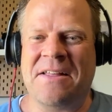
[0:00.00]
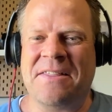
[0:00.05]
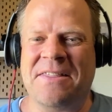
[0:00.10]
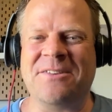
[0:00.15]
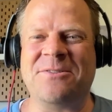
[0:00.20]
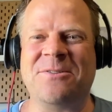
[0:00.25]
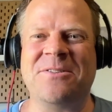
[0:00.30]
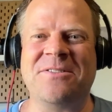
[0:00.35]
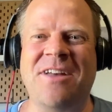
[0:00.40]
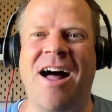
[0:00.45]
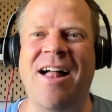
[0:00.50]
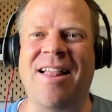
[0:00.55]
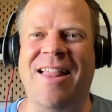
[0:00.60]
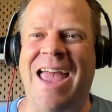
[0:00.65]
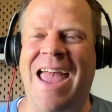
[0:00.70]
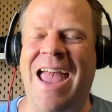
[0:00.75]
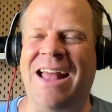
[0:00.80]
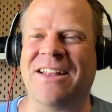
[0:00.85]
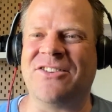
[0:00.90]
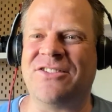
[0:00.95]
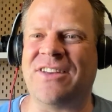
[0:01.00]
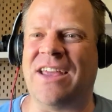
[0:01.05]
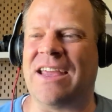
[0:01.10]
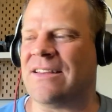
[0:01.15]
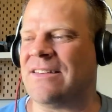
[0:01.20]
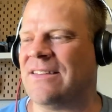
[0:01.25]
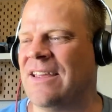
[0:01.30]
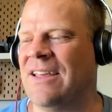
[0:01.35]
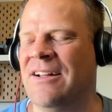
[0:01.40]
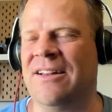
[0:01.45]
this was all a
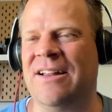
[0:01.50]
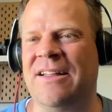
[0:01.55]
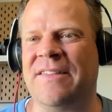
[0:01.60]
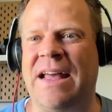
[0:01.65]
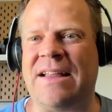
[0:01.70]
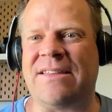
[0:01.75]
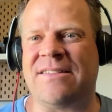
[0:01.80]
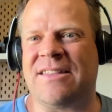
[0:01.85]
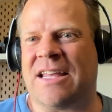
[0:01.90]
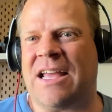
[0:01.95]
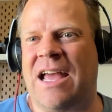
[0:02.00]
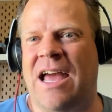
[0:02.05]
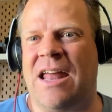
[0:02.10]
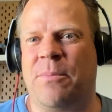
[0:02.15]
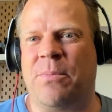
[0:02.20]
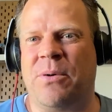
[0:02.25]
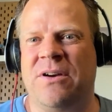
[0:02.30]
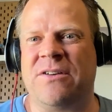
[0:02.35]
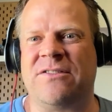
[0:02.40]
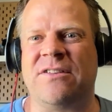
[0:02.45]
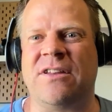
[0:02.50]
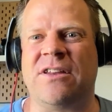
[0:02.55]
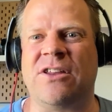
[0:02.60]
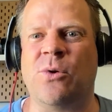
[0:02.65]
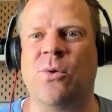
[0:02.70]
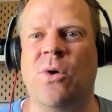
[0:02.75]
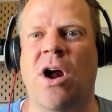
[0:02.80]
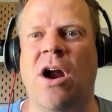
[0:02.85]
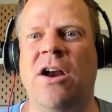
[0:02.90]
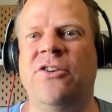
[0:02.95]
handshake deal, and that's the kind of person
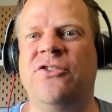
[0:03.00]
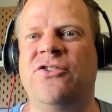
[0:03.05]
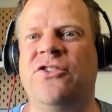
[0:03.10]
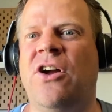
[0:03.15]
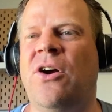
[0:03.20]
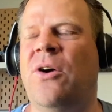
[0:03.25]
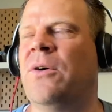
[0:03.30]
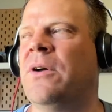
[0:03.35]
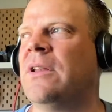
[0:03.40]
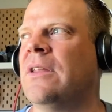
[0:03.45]
you are, Joe.